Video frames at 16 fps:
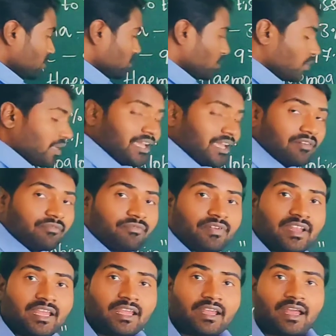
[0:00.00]

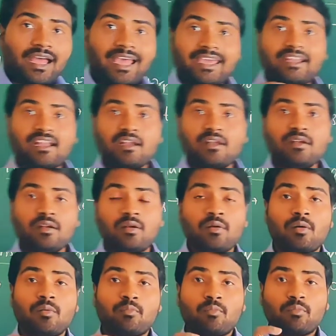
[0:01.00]
every iron
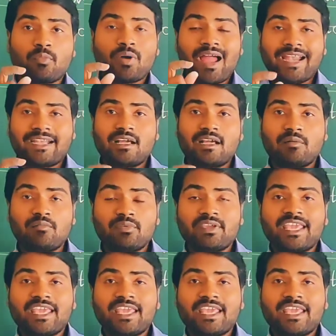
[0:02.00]
atom